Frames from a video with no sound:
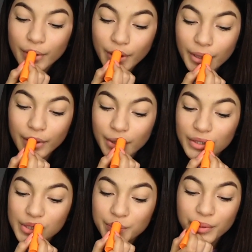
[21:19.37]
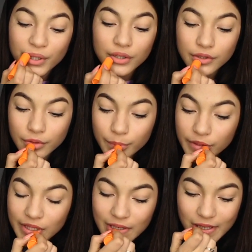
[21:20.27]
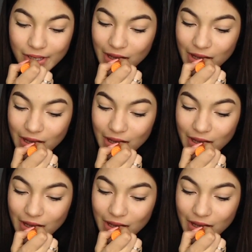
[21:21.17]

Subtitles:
Like, just put a little bit.